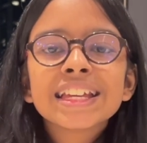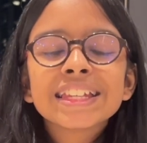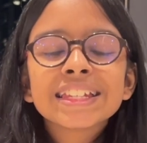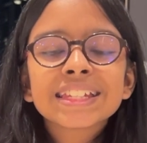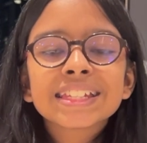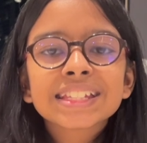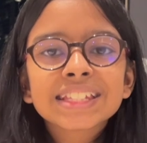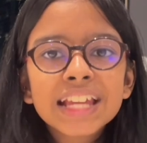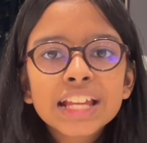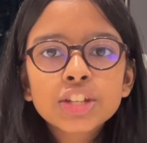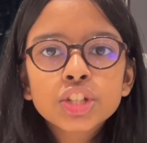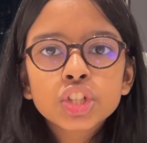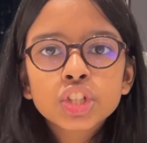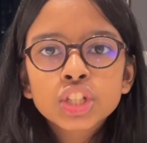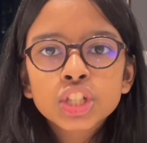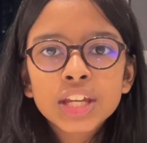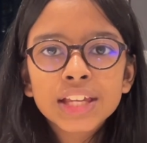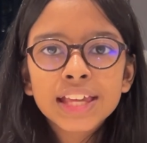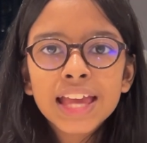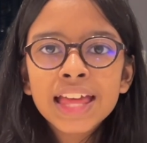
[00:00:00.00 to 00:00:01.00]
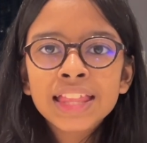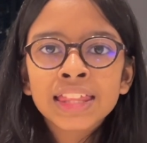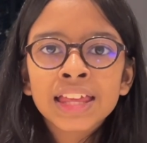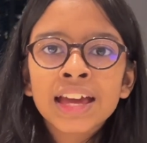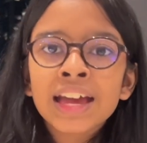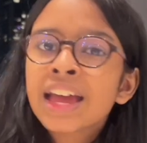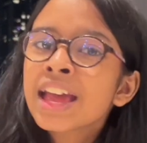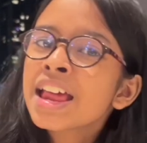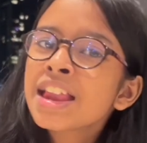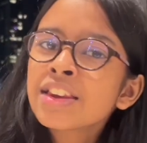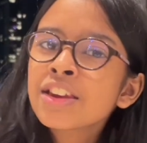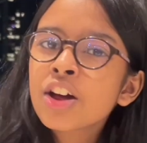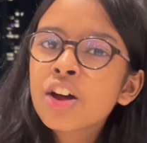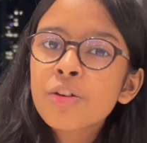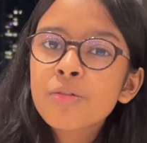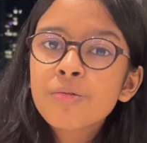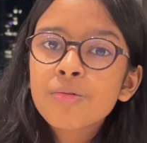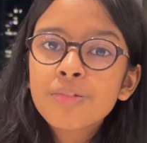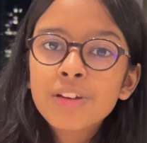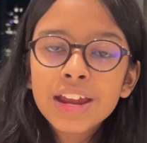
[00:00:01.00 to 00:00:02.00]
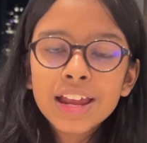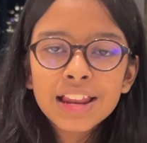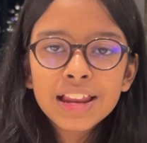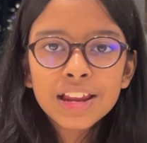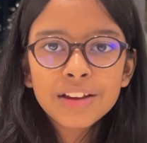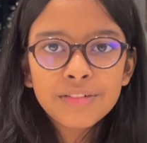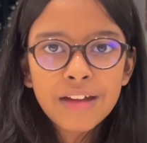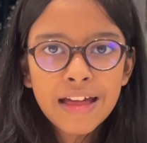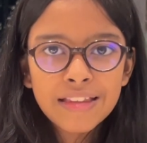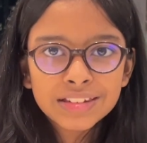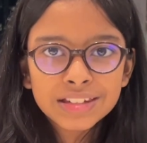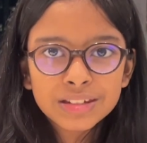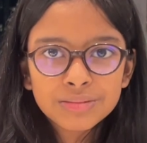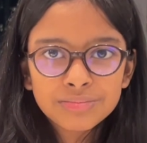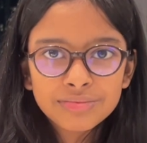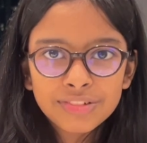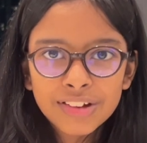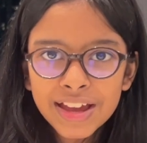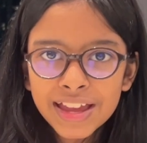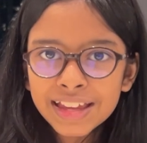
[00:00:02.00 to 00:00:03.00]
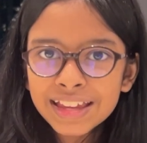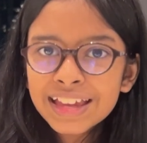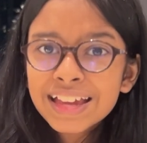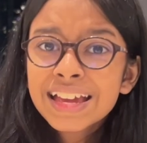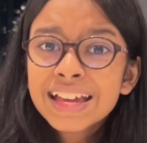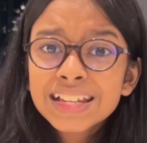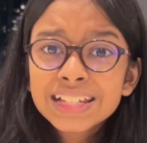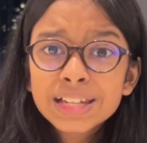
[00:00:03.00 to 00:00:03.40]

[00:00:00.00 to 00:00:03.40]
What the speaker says: stitched together in a really random way